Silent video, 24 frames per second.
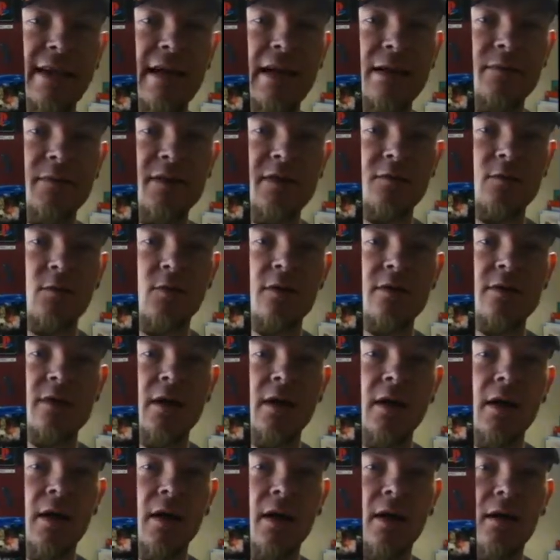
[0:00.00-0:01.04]
game, this one.
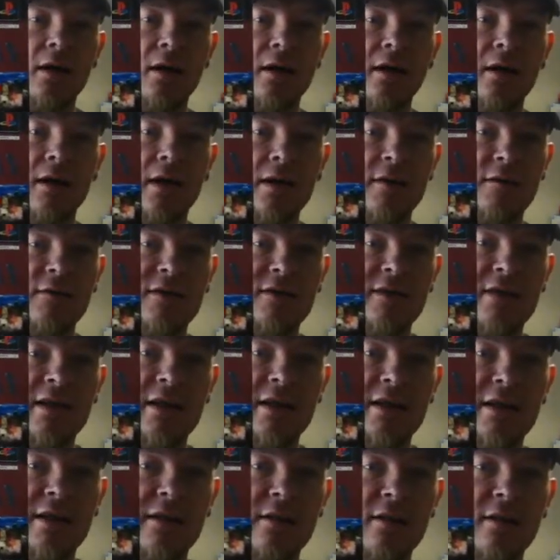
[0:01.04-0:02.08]
Obviously
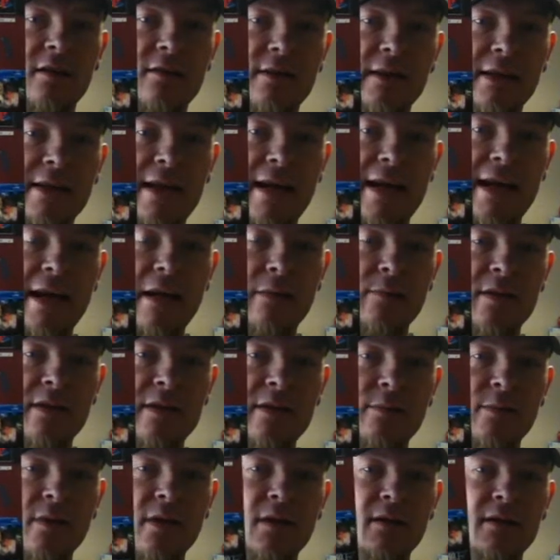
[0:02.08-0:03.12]
you got the game in
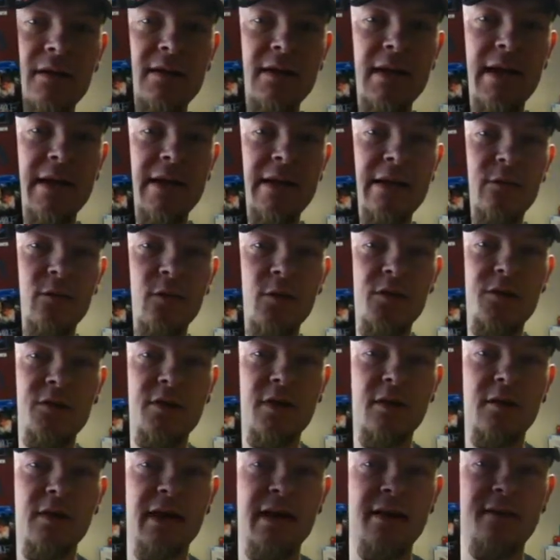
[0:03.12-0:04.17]
the box and you
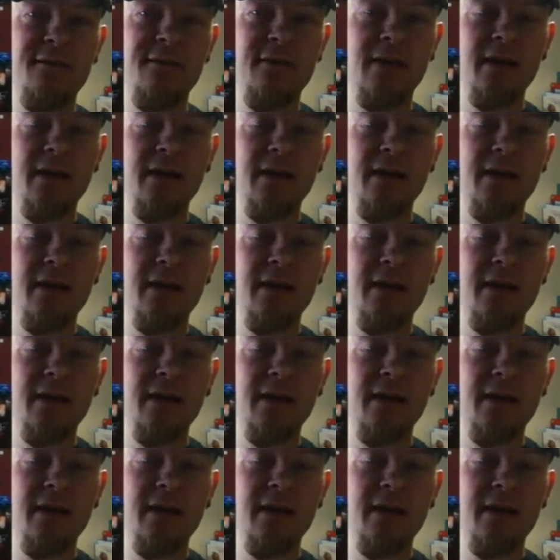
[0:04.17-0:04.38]
also have